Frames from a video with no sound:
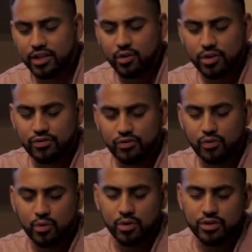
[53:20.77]
Lord,
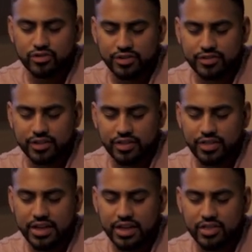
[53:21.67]
for just
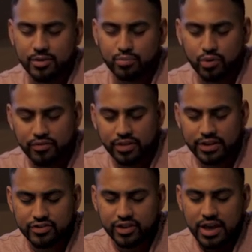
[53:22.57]
the
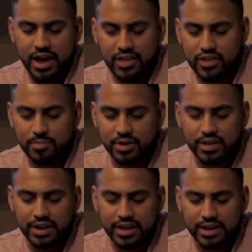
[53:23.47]
privilege and the
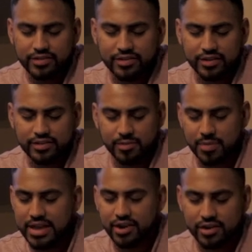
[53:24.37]
ability it is to
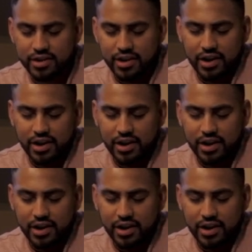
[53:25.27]
be here,